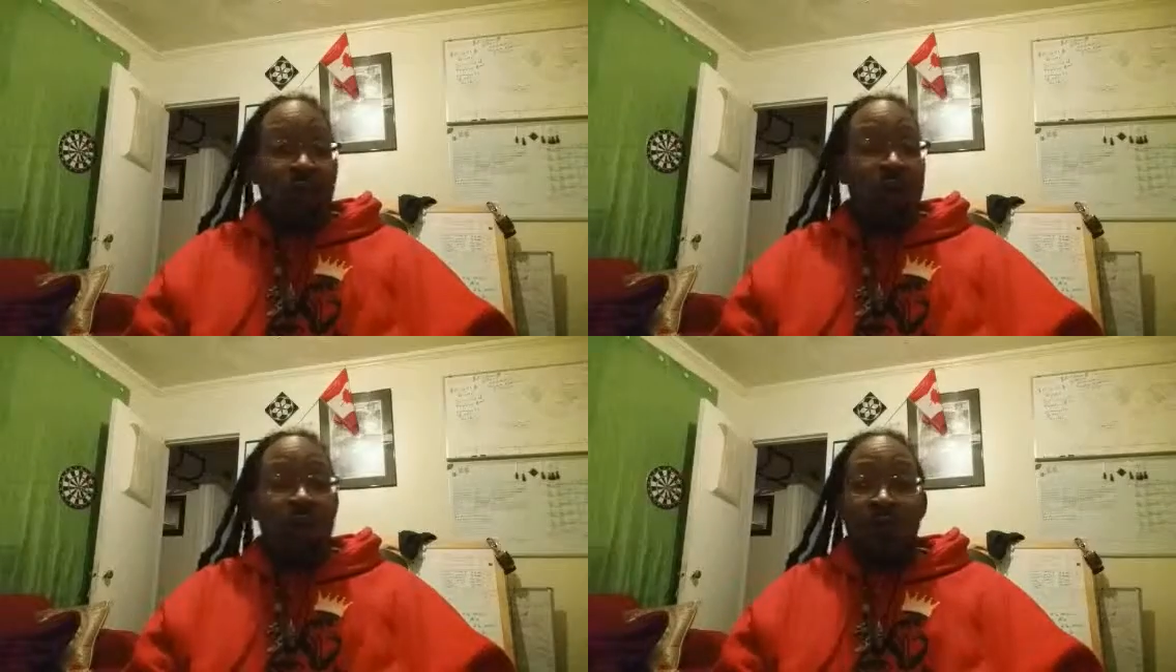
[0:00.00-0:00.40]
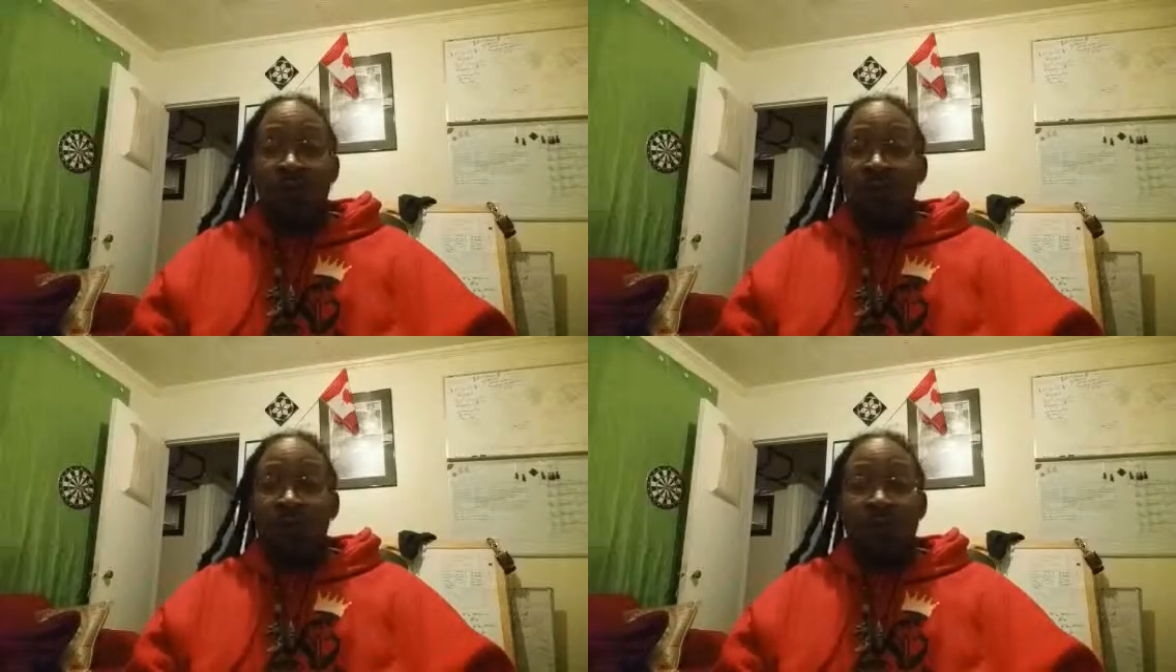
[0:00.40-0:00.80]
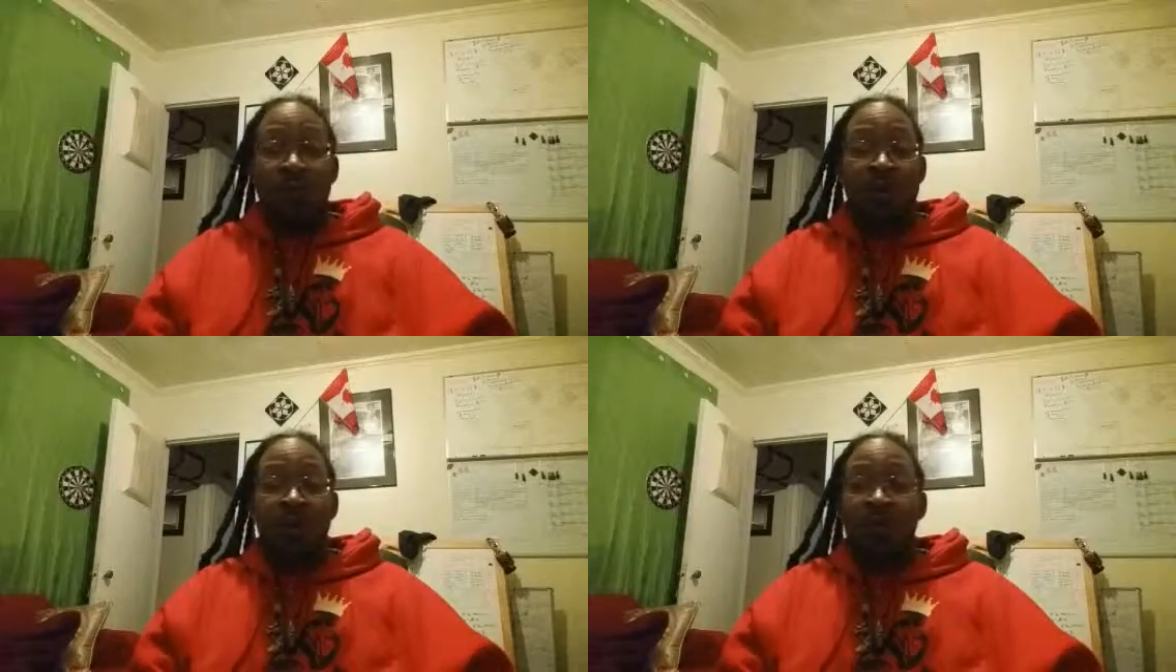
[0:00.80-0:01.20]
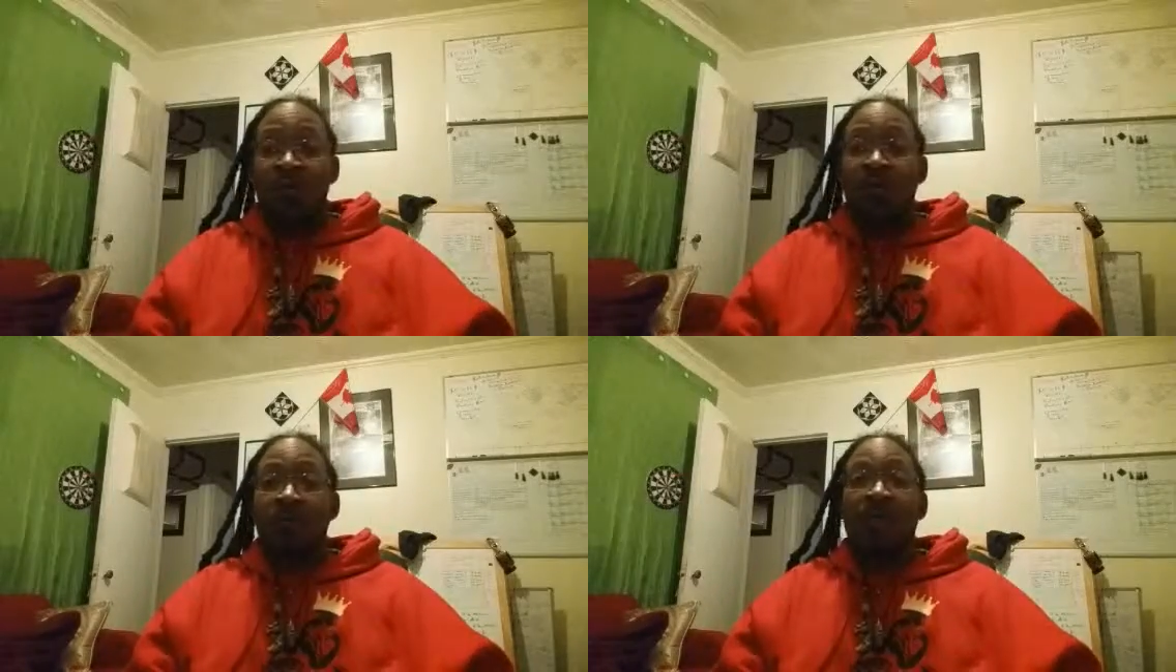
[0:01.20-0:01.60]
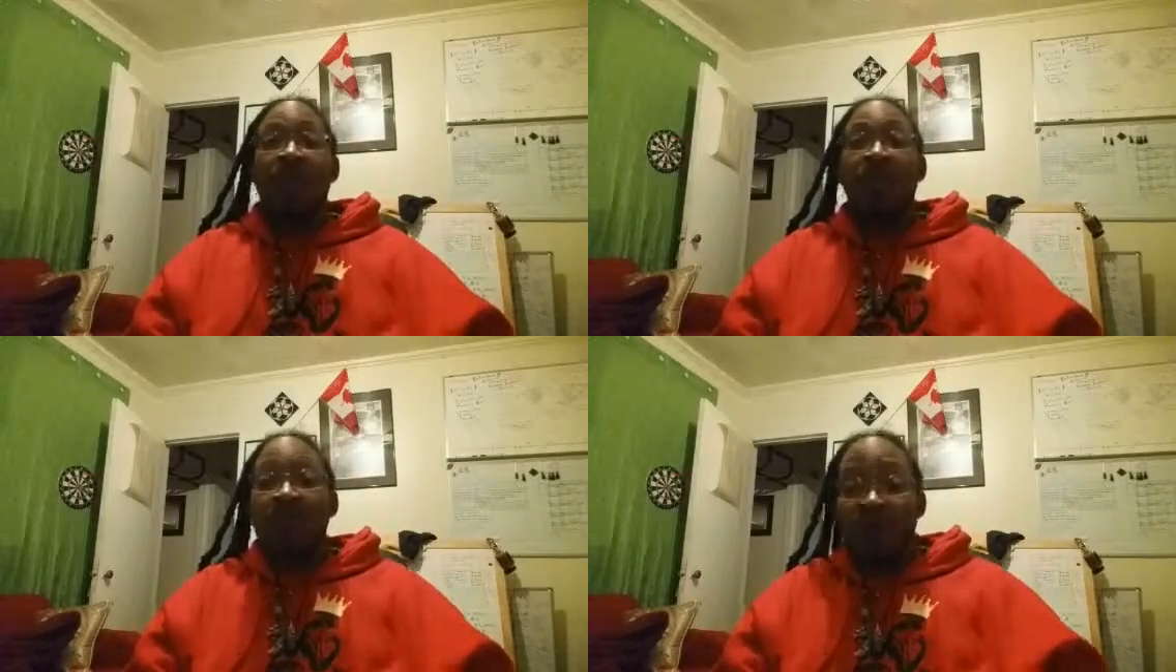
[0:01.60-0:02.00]
no, no.
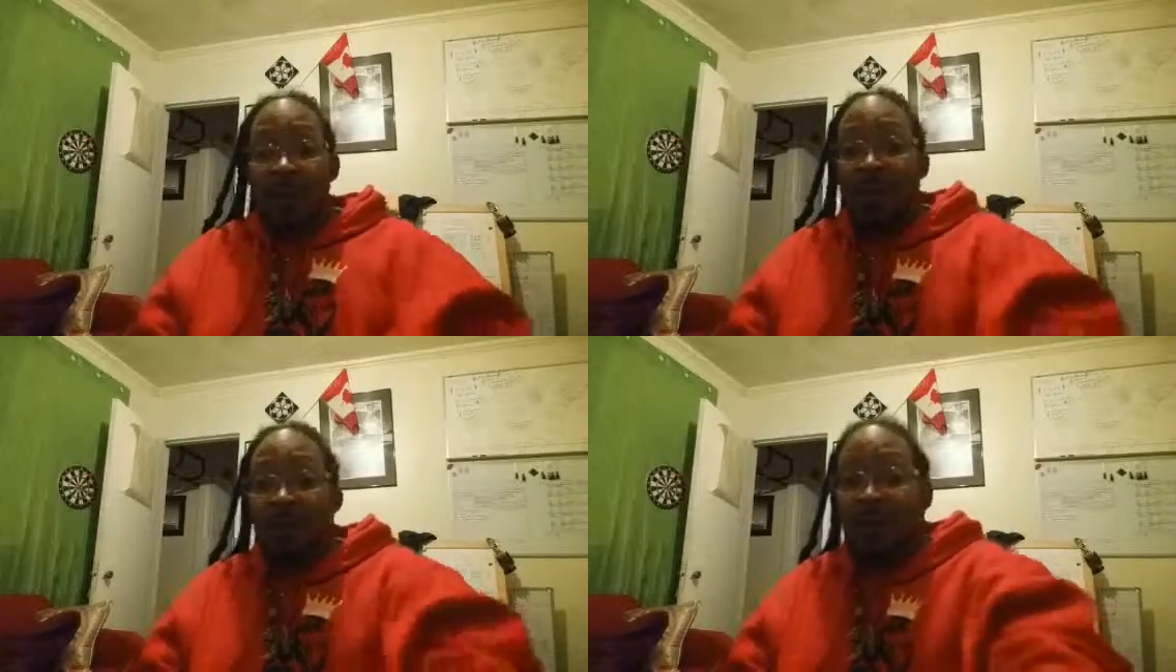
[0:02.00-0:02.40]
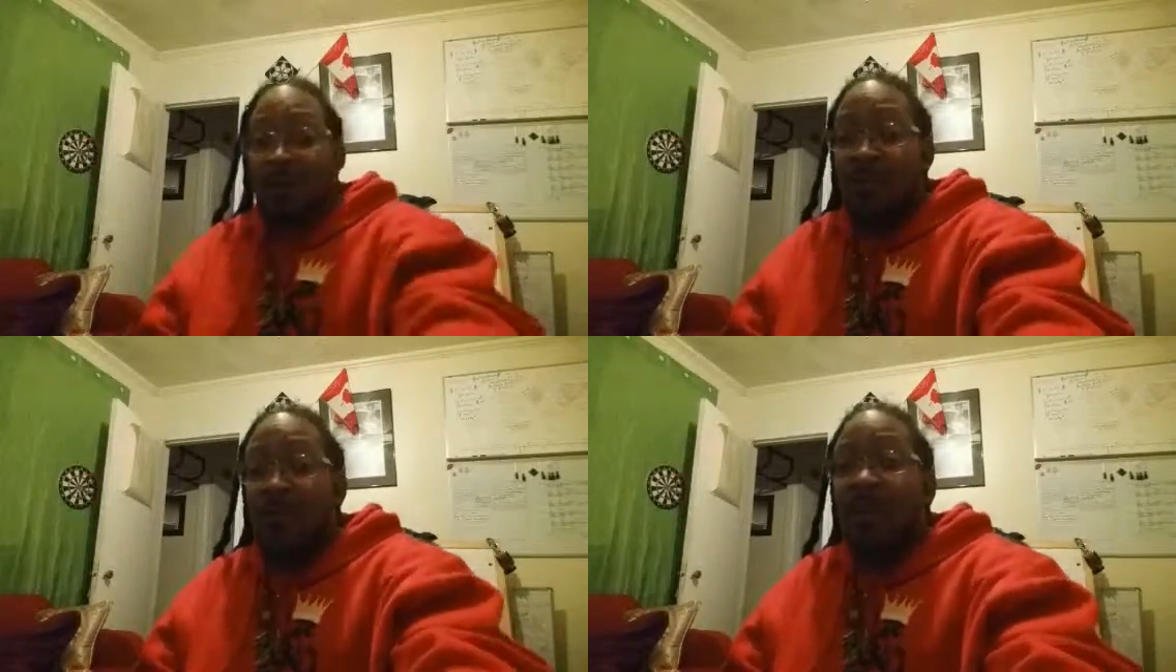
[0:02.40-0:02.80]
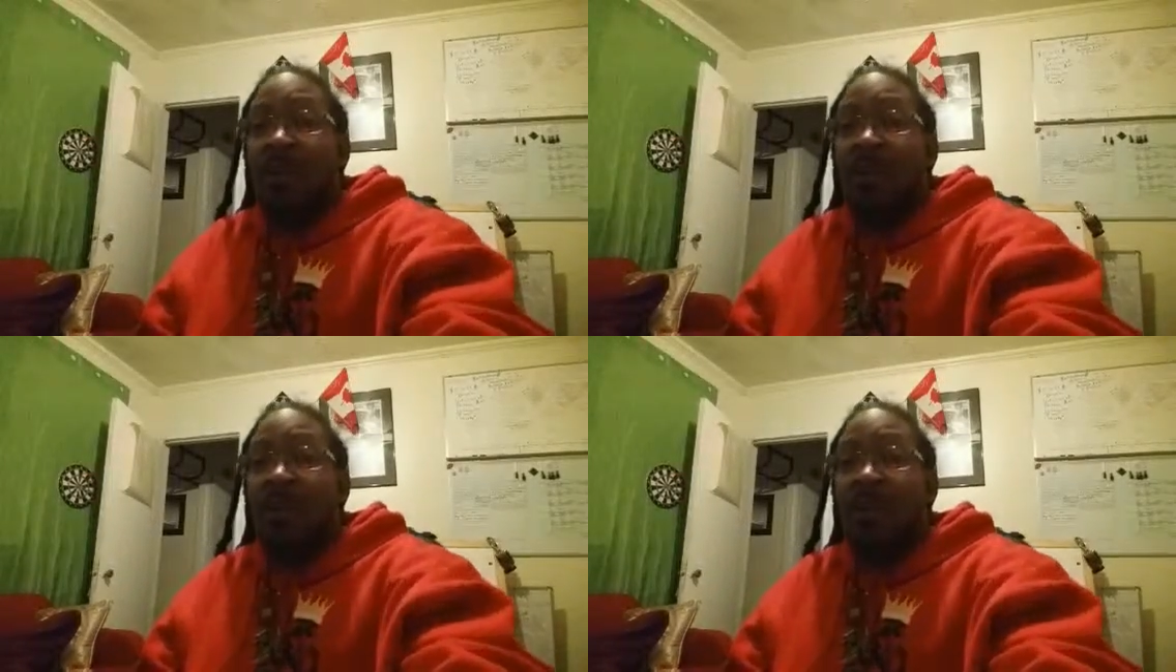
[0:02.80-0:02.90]
I'm going to be on some,